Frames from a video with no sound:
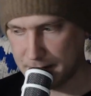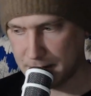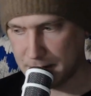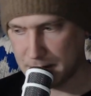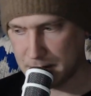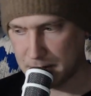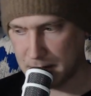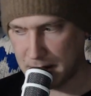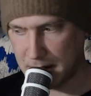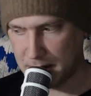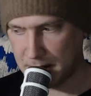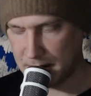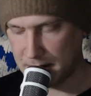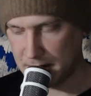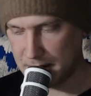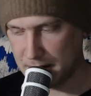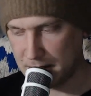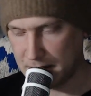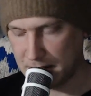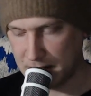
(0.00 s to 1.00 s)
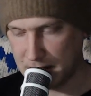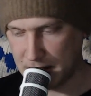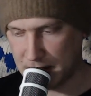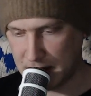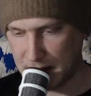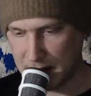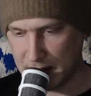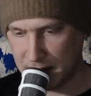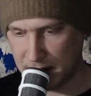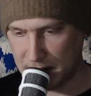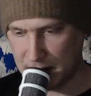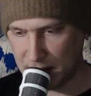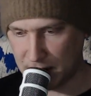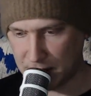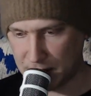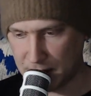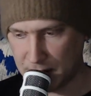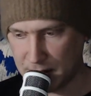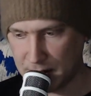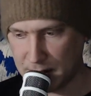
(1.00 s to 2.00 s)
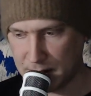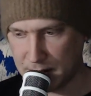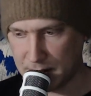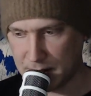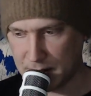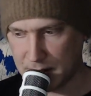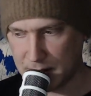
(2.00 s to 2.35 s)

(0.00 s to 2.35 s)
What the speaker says: It's better than the alternative.